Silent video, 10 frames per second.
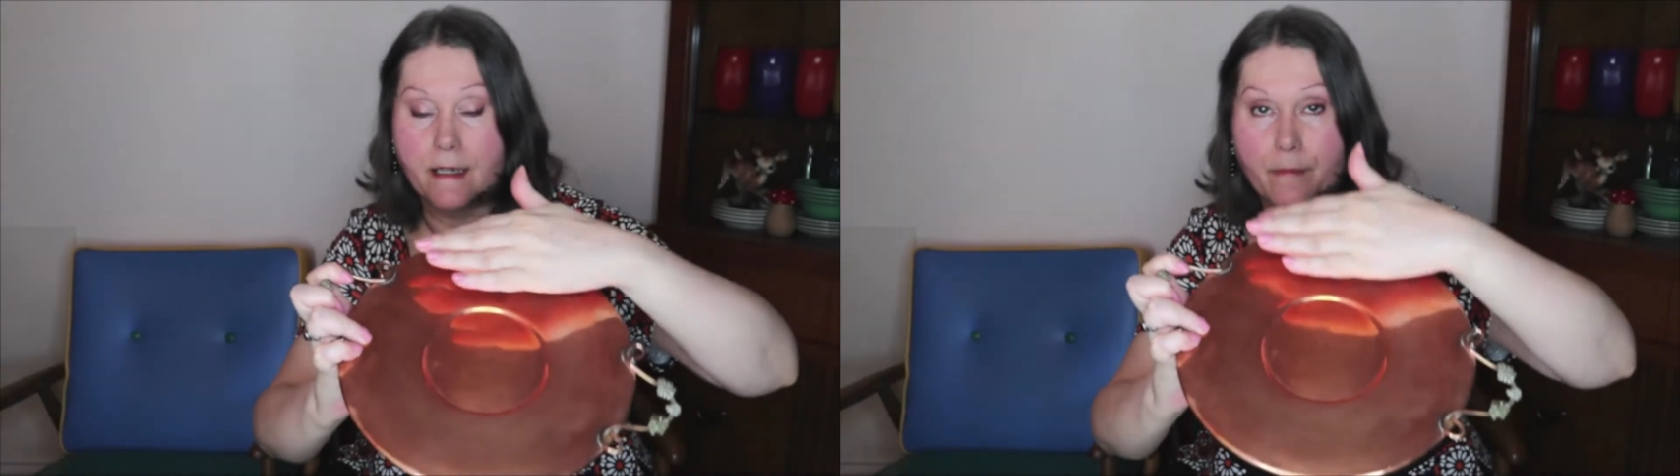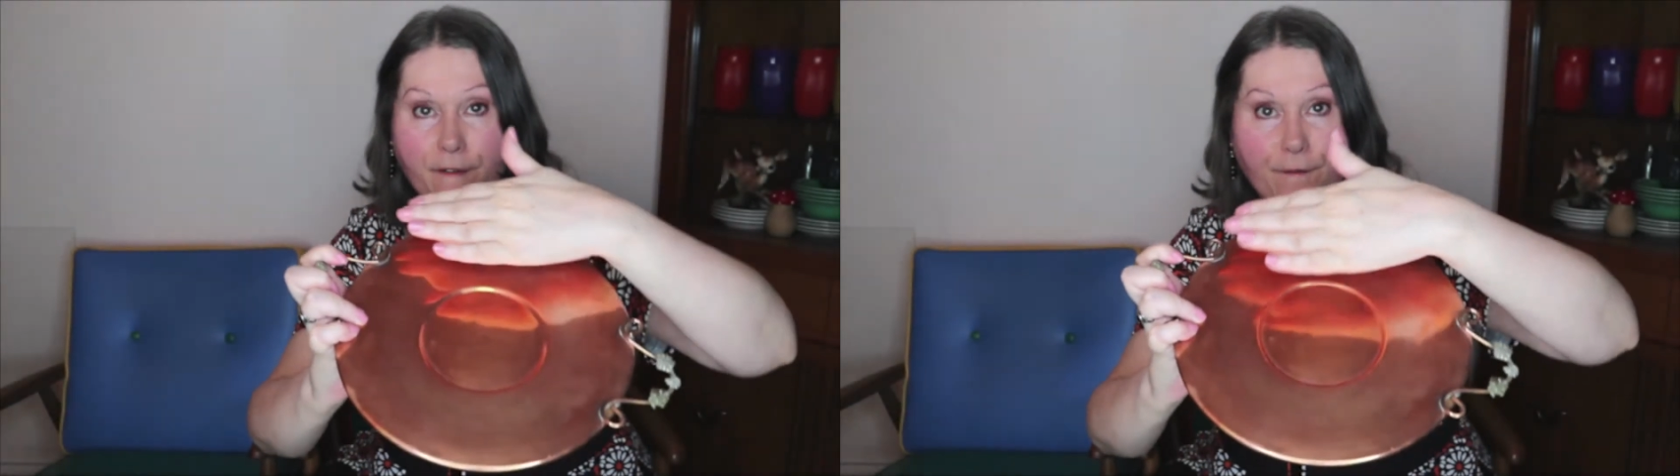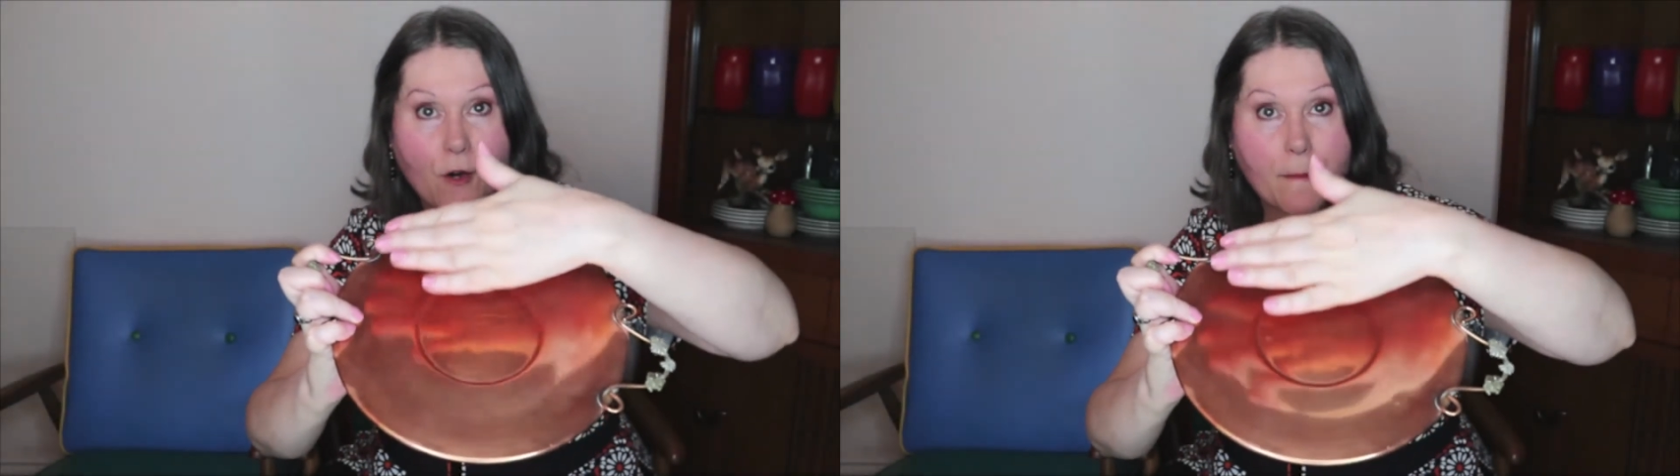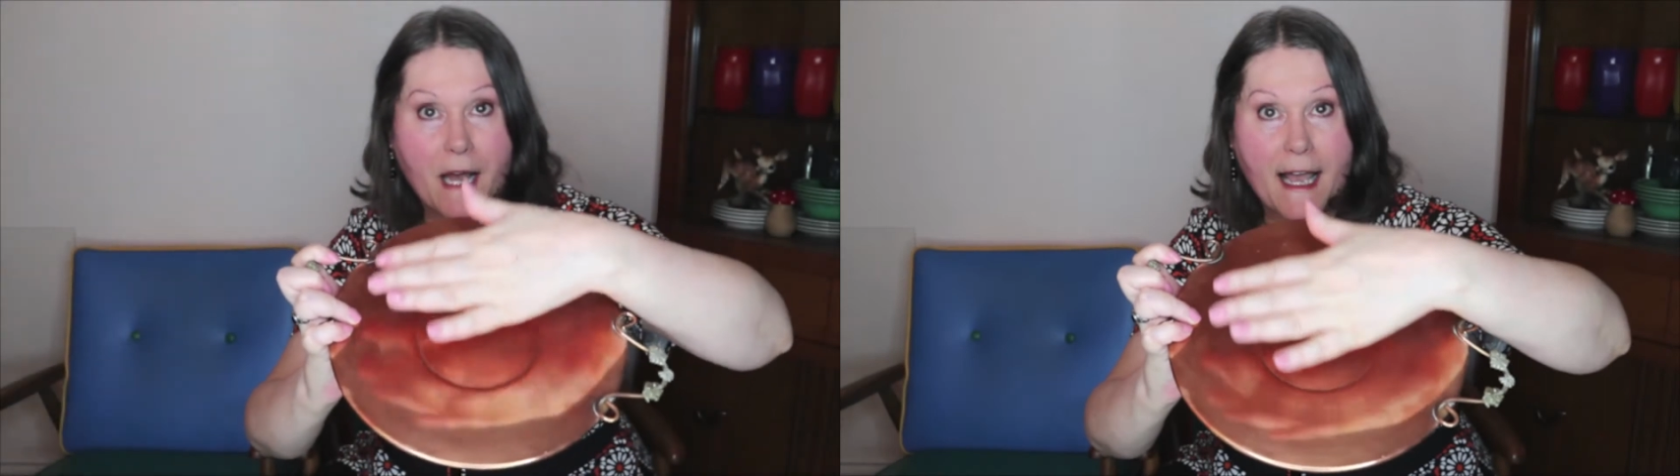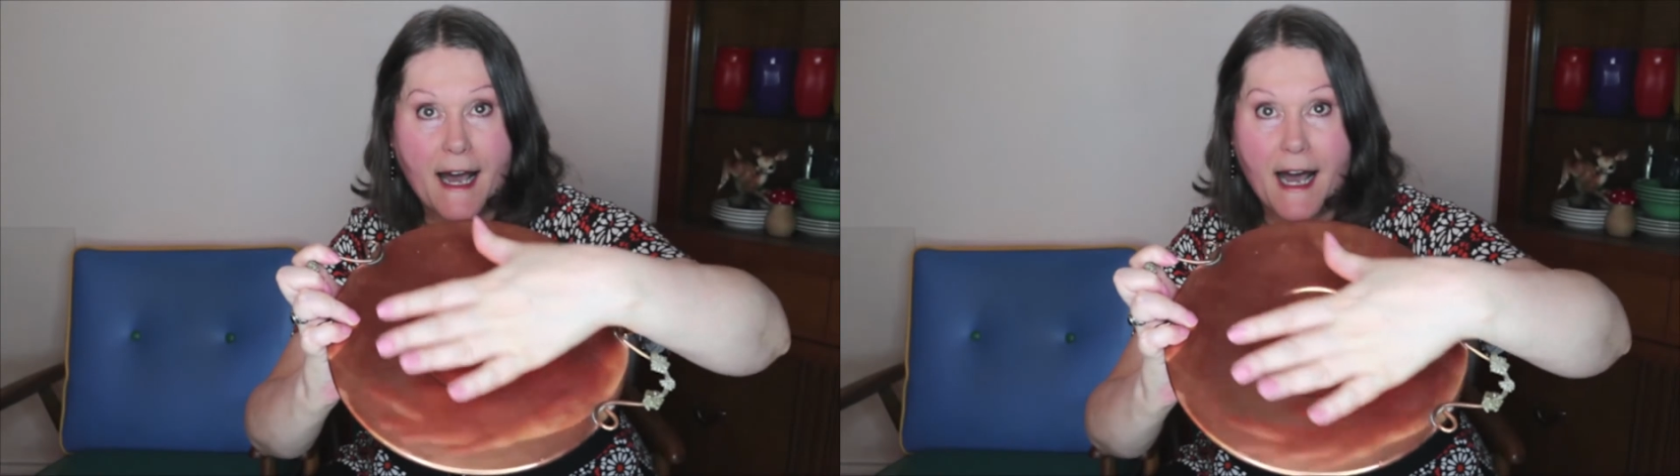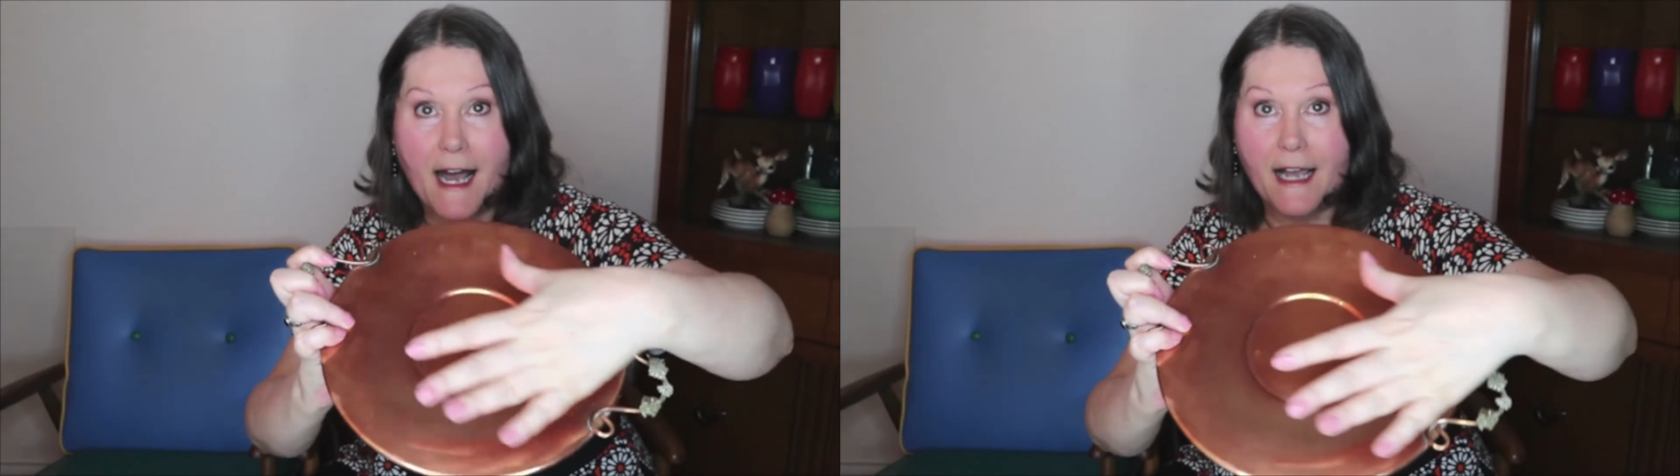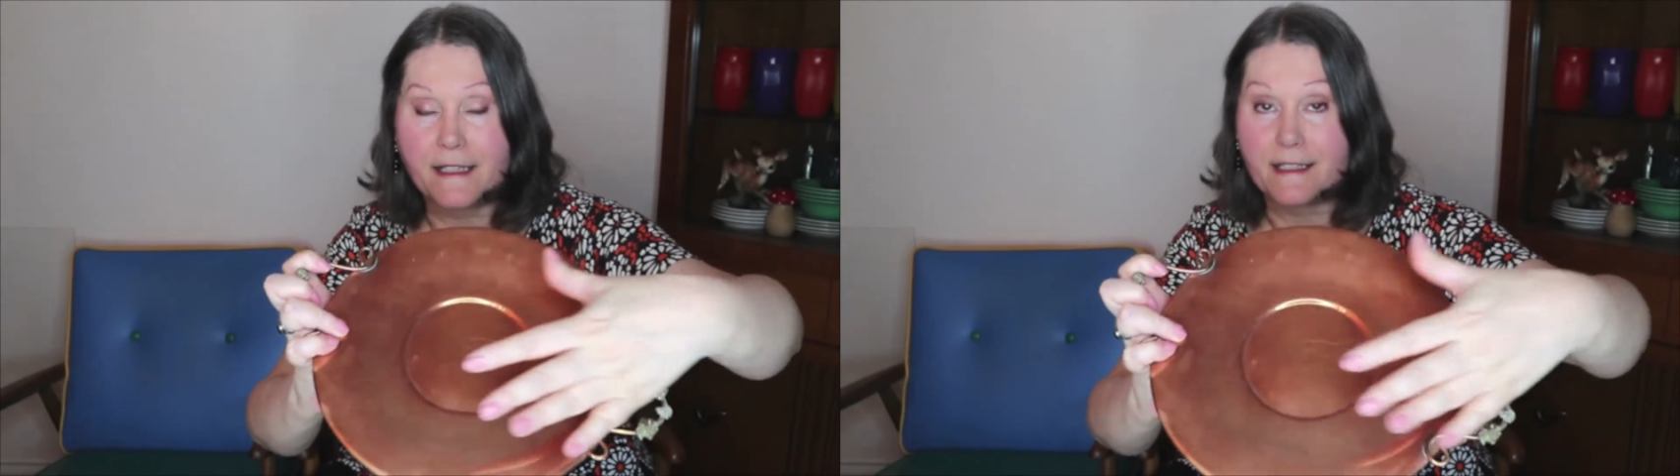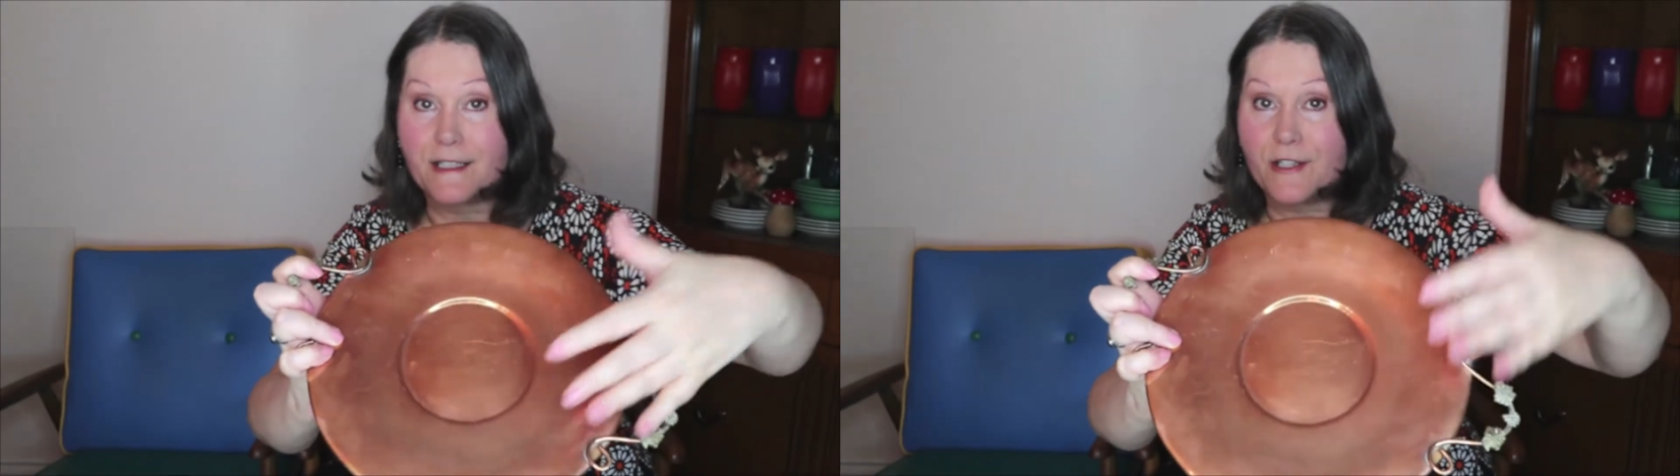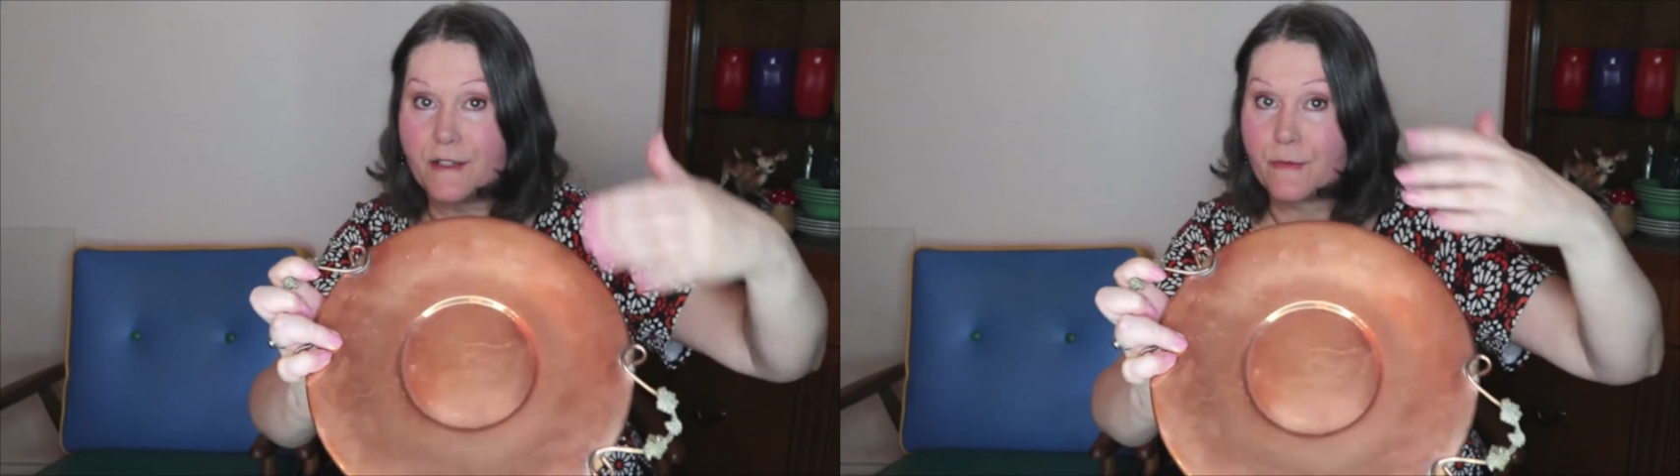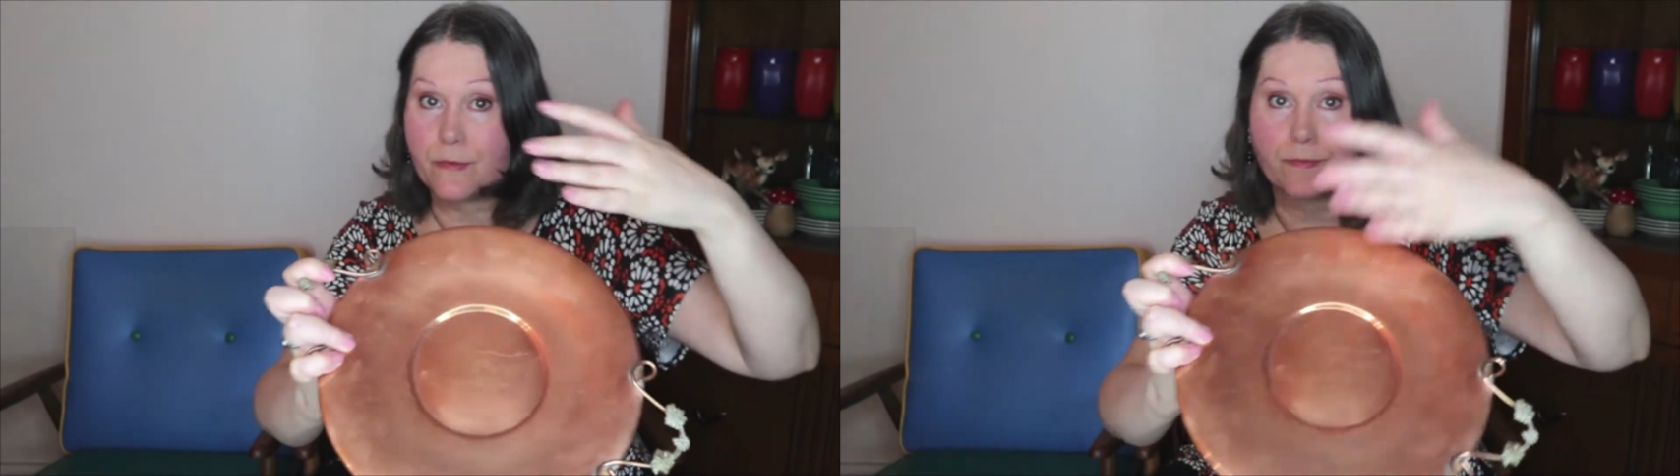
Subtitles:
and before my eyes it just